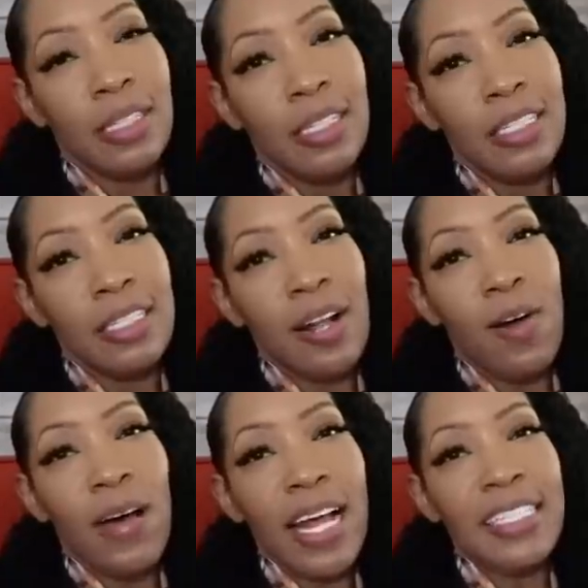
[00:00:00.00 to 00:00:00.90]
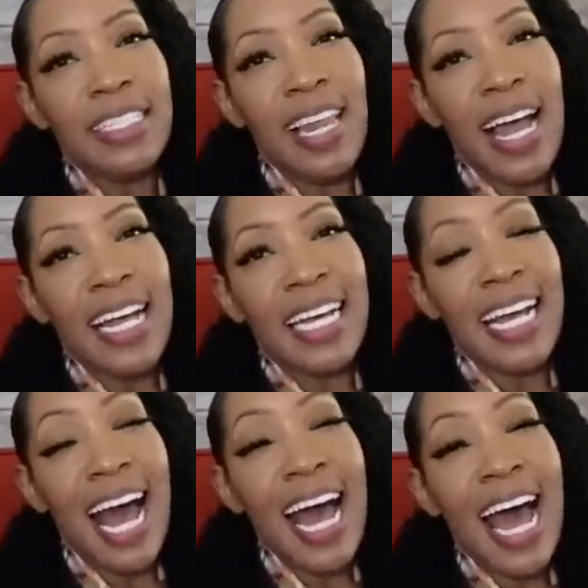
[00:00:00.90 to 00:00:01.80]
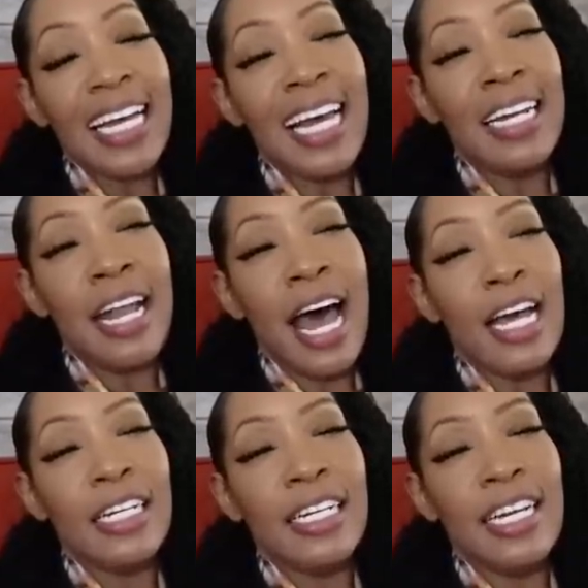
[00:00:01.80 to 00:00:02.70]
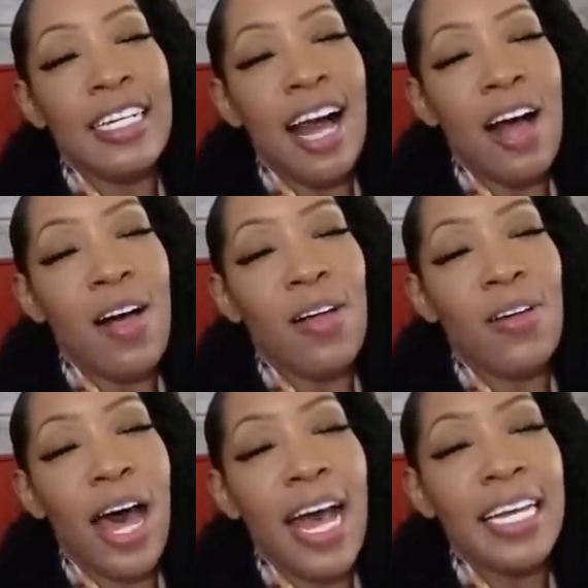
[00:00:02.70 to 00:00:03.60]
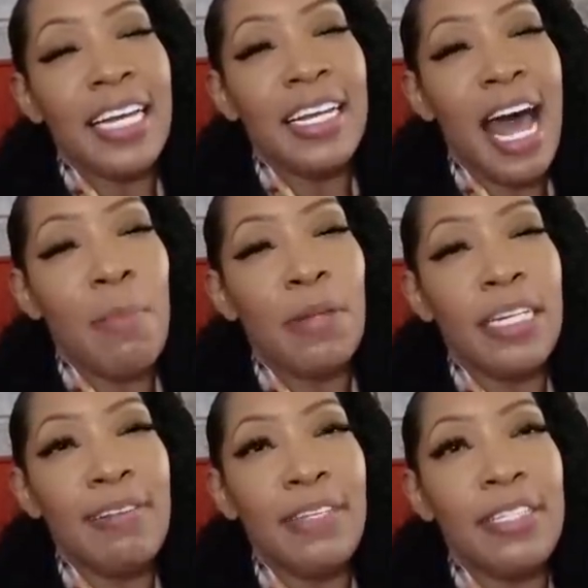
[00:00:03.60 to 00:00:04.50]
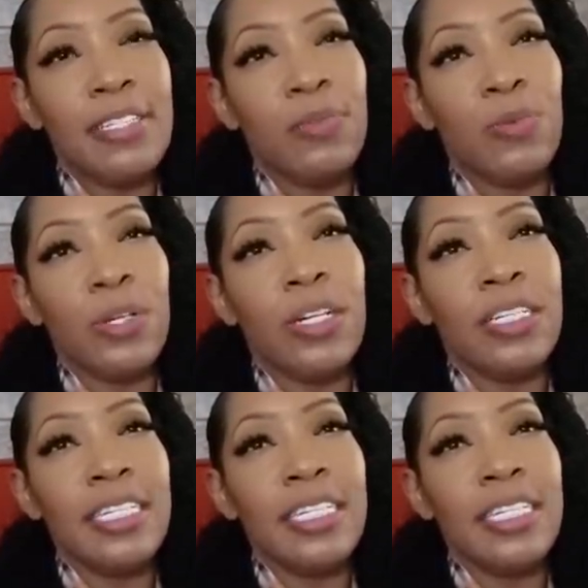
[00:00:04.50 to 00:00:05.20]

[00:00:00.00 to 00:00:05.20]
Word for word: So it's like, I, I cannot, y'all, I cannot believe this is real.